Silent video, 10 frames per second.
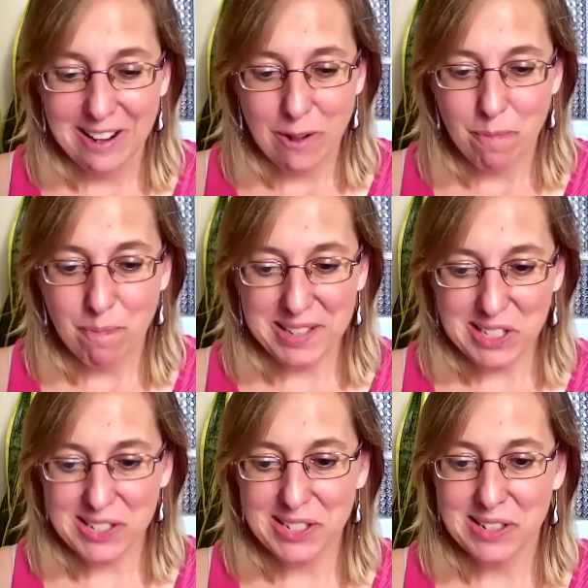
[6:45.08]

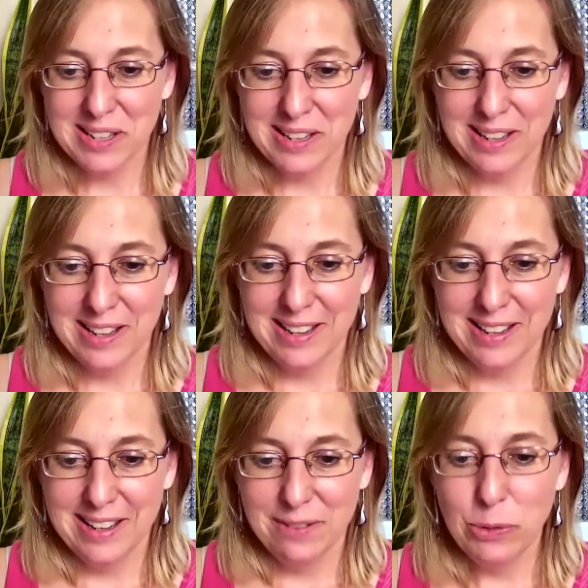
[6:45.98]
This
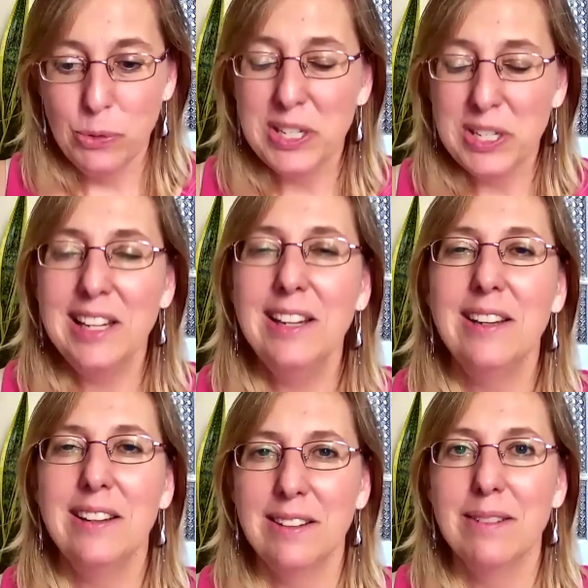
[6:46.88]
routine
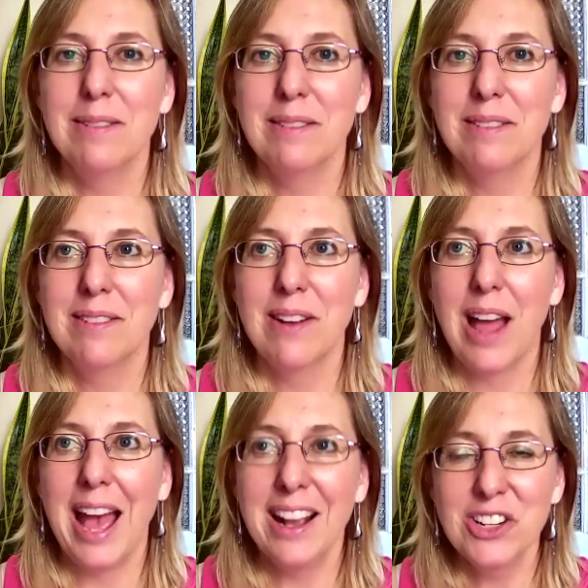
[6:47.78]

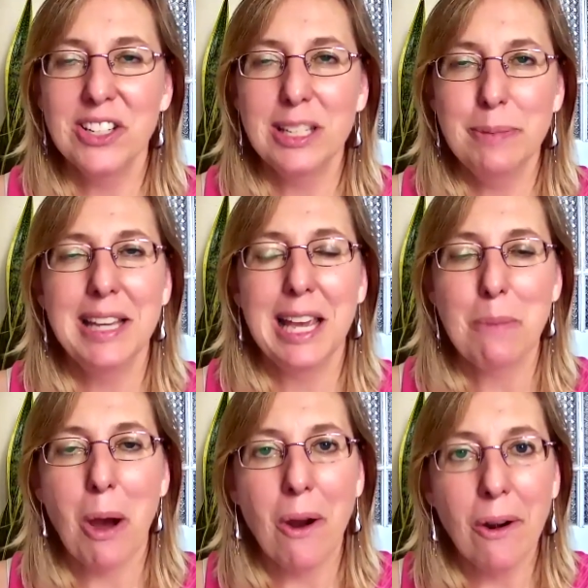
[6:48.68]
actually became
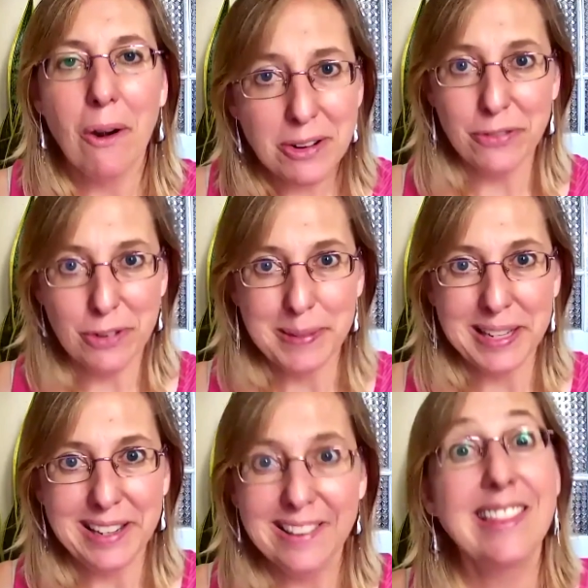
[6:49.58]
harder for me
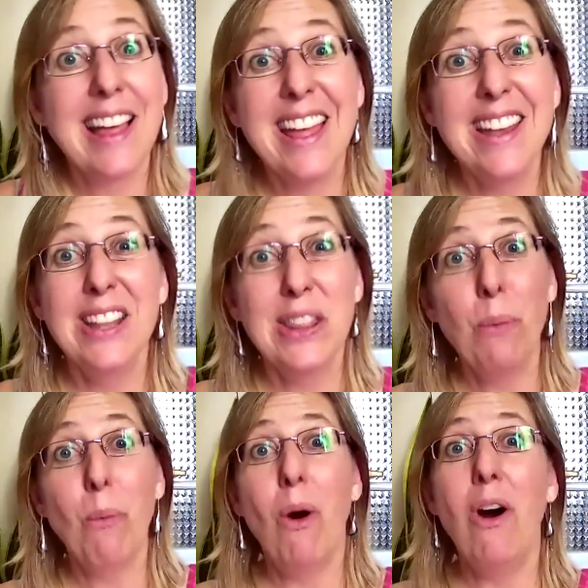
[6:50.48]
than the
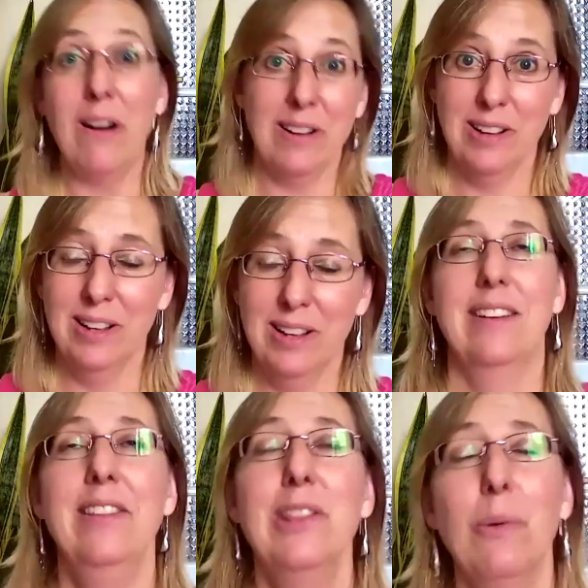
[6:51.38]
walk.
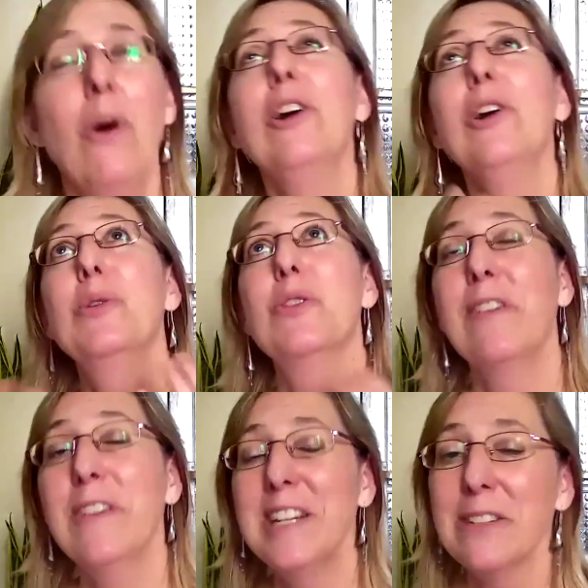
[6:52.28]
And the walk was very
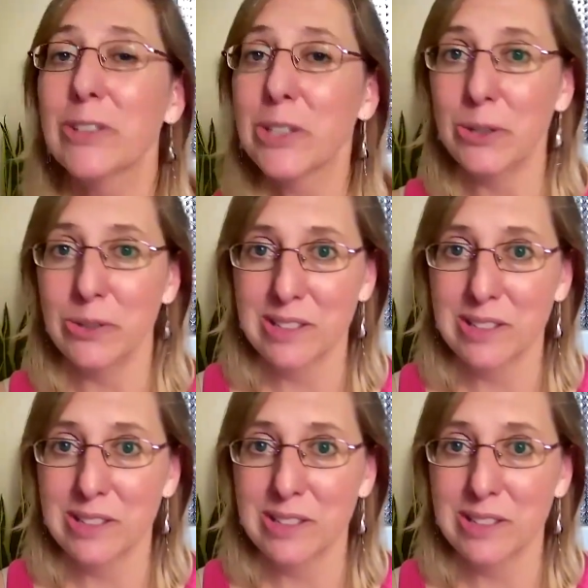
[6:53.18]
difficult.